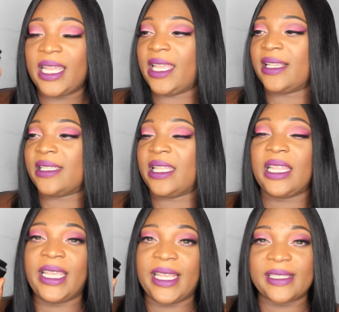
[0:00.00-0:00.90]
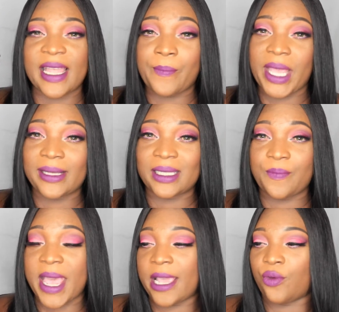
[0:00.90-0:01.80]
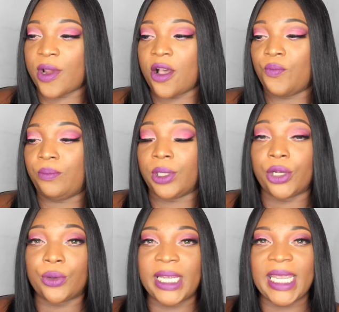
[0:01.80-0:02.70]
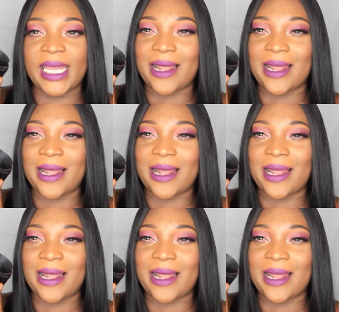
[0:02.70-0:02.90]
is the lens that makes the background blurry,